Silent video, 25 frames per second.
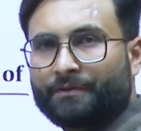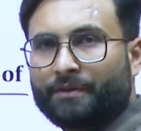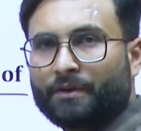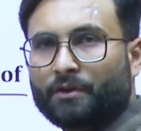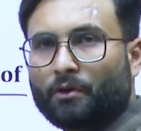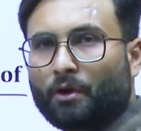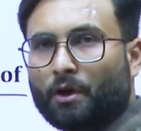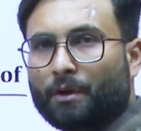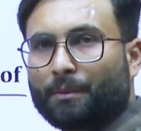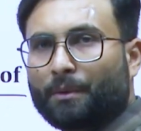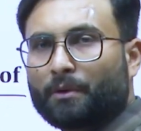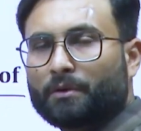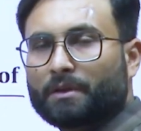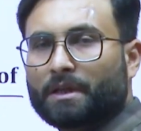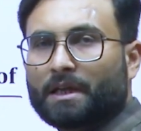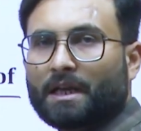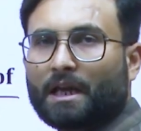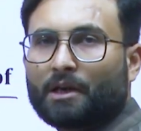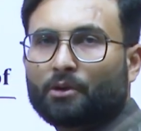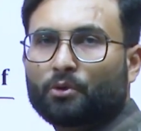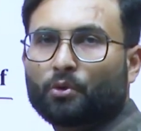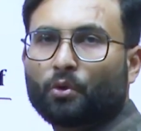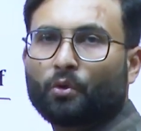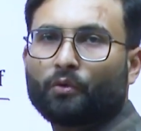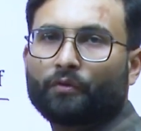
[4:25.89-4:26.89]
If we talk about, there
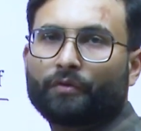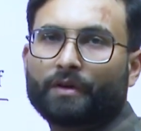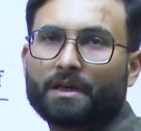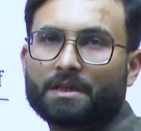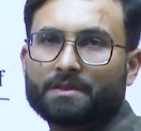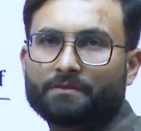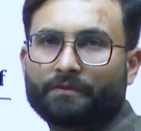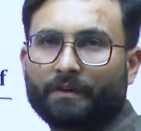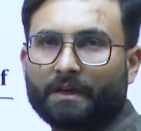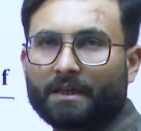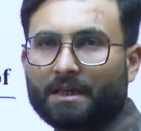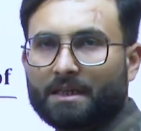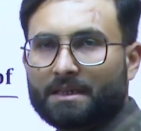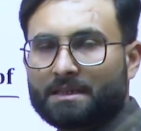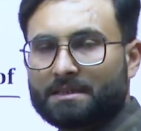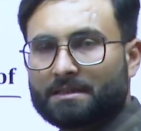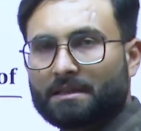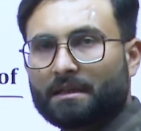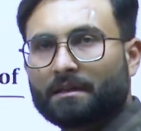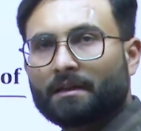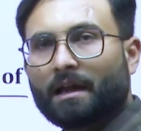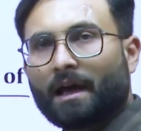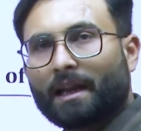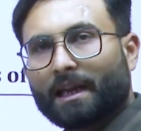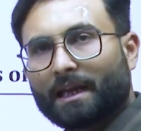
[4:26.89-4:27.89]
are two ways. One is
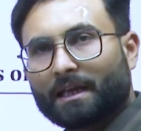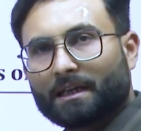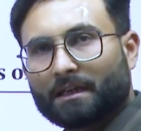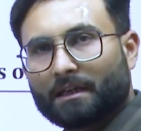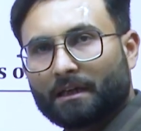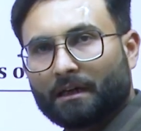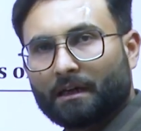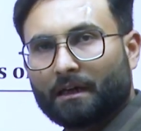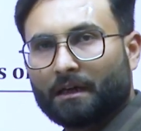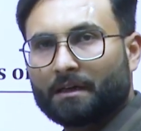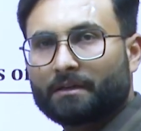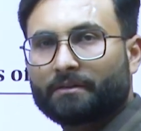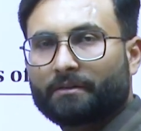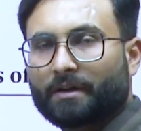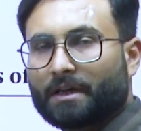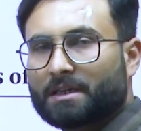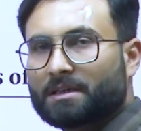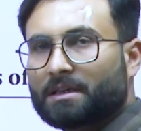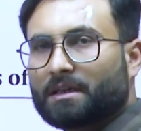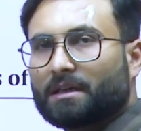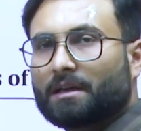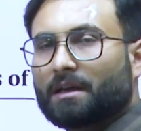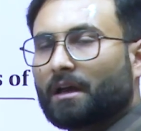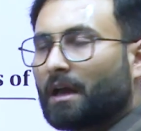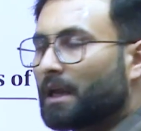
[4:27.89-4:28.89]
the direct uh,
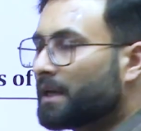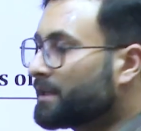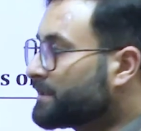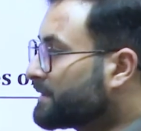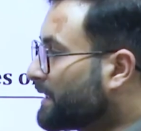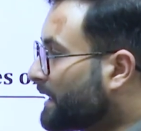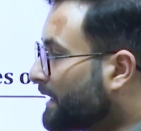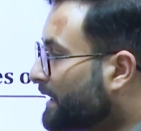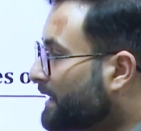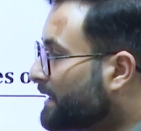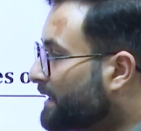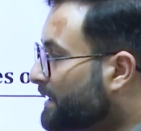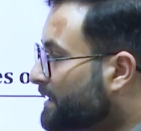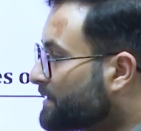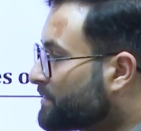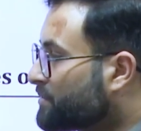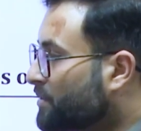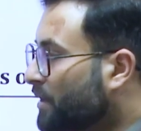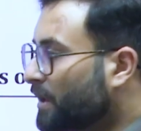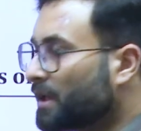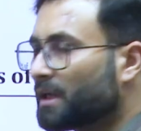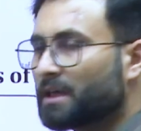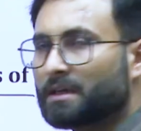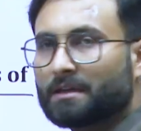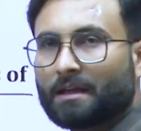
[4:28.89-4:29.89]
interaction and second is
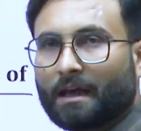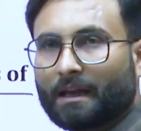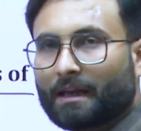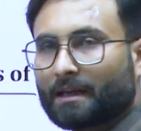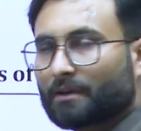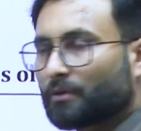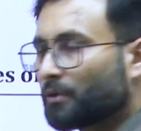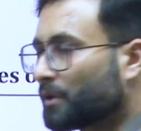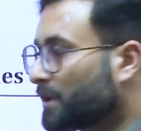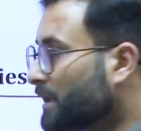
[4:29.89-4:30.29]
your indirect.